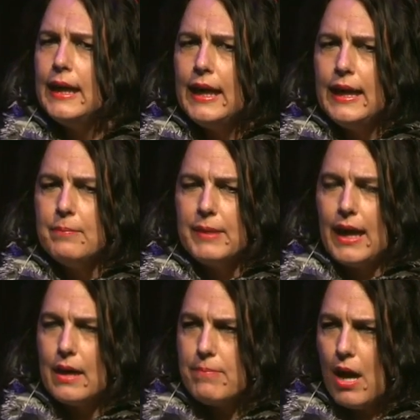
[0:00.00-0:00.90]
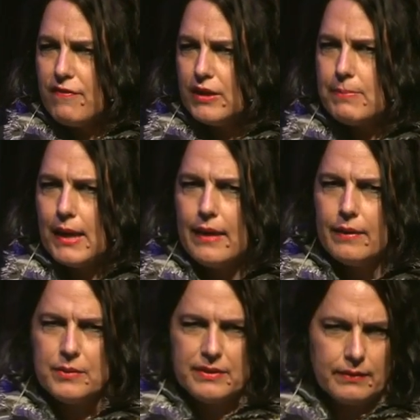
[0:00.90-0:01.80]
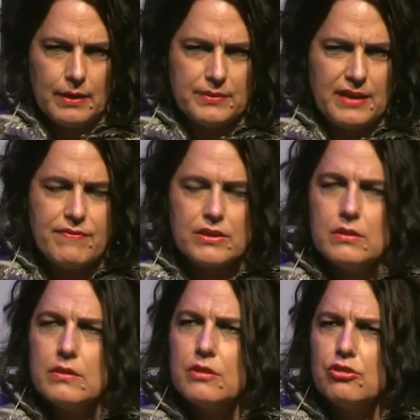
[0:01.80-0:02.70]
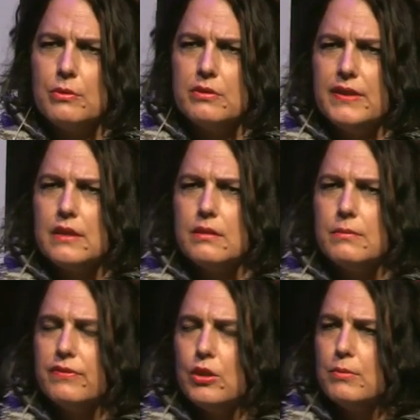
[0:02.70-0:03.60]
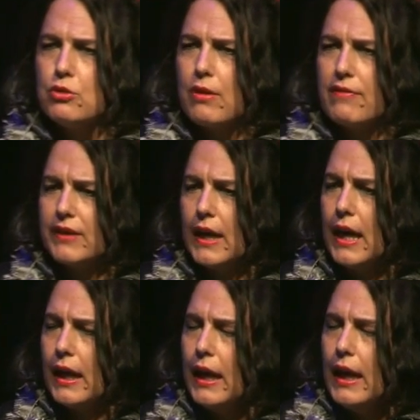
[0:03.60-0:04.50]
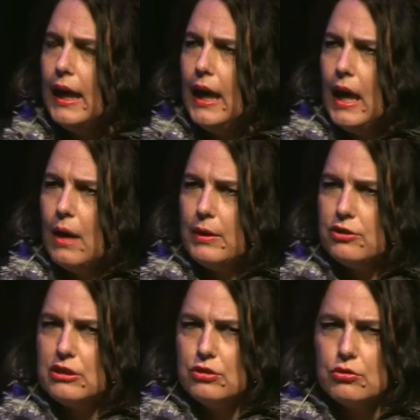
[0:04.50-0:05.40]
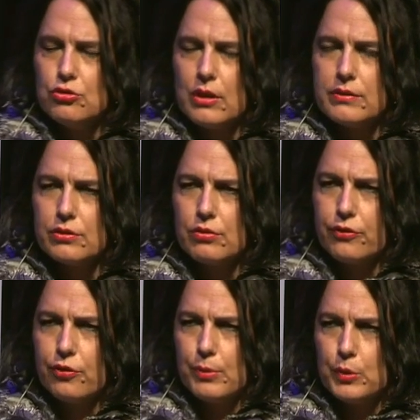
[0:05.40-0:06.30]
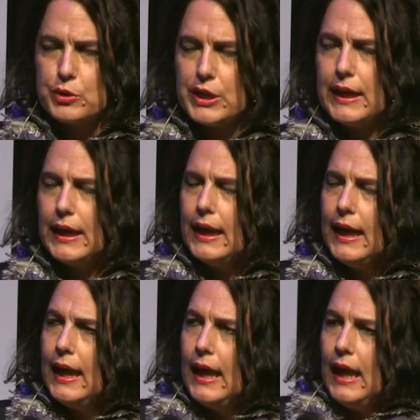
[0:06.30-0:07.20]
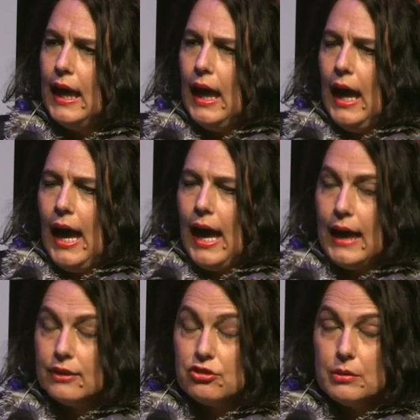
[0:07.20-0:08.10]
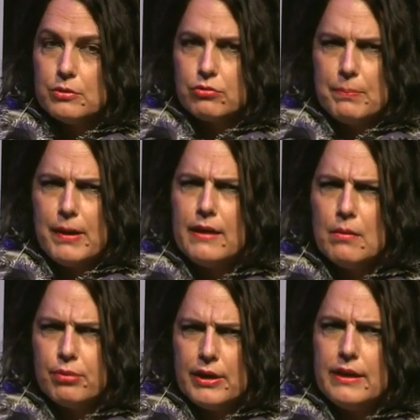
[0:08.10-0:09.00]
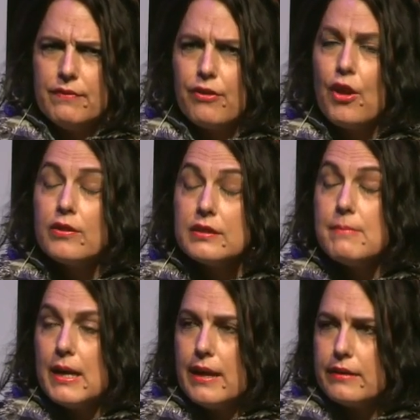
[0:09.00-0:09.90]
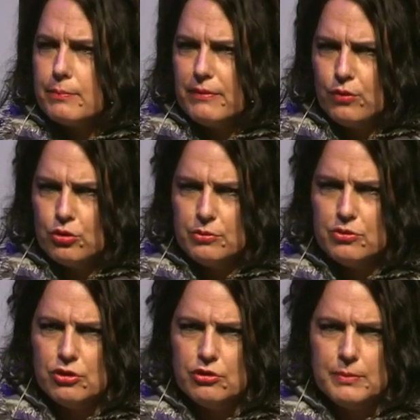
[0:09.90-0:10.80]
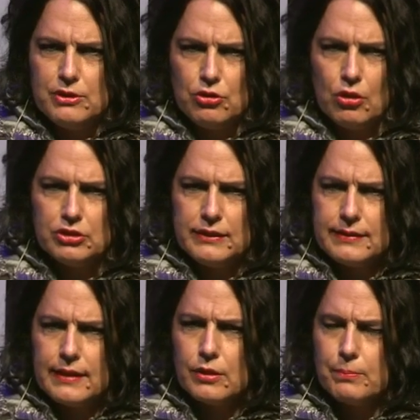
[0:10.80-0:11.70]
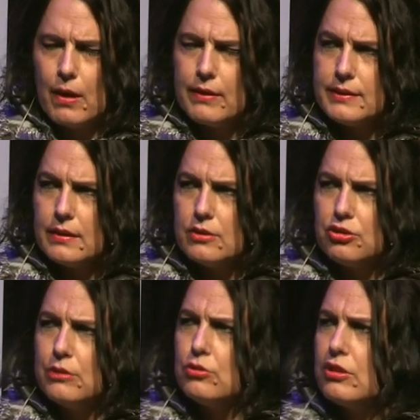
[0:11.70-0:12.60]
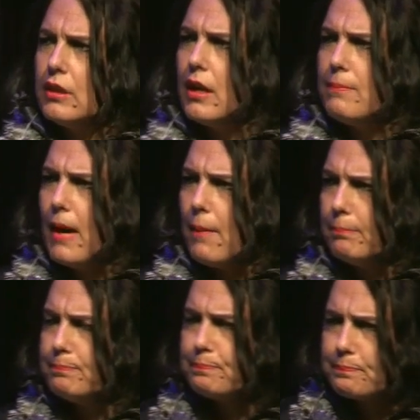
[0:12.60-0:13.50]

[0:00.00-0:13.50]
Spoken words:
It became perfectly plain that there was evidence that she was a victim of human trafficking when she took drugs across the border. And she was reprieved 30 minutes before she was due to be shot. She'd said goodbye to her children and her mum.